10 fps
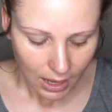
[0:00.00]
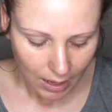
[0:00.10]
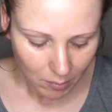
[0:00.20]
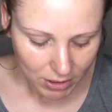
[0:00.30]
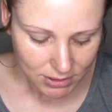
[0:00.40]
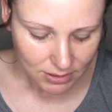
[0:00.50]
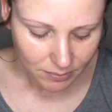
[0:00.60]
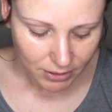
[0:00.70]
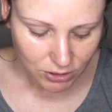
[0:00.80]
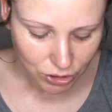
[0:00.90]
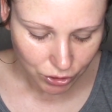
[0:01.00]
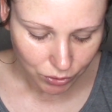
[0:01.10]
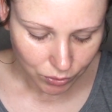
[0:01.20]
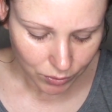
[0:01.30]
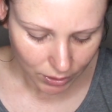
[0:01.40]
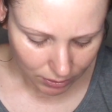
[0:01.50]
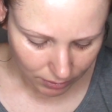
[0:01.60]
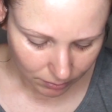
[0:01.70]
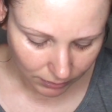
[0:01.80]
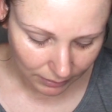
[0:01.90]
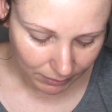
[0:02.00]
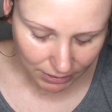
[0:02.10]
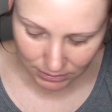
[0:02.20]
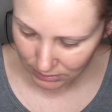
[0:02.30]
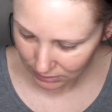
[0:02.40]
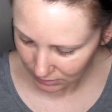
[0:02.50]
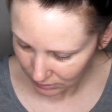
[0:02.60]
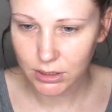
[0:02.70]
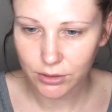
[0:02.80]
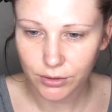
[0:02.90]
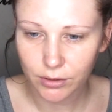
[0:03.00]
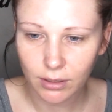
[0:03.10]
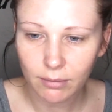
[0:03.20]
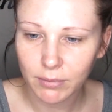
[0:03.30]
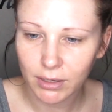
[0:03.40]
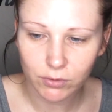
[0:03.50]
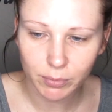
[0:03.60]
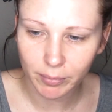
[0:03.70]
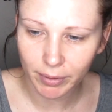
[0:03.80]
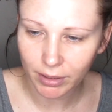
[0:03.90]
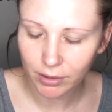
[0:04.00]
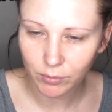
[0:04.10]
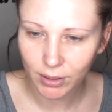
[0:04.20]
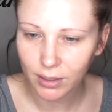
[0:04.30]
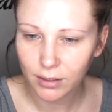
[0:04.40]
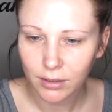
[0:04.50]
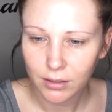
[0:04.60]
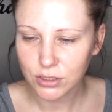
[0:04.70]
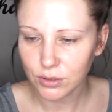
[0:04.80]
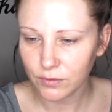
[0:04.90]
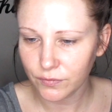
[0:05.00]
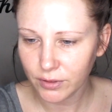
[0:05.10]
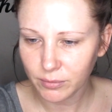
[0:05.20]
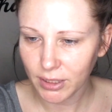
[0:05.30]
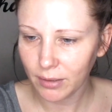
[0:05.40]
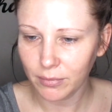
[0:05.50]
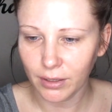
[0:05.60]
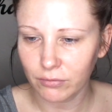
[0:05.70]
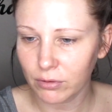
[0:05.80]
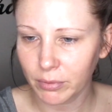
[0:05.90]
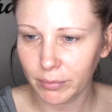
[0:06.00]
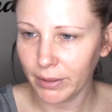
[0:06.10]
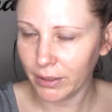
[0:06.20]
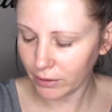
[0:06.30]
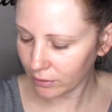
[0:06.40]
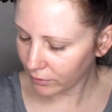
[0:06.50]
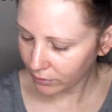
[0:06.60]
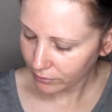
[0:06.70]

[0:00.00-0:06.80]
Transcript: I'm going to dip into Limit. Y'all, I'm never prepared. When I start filming, I'm never prepared.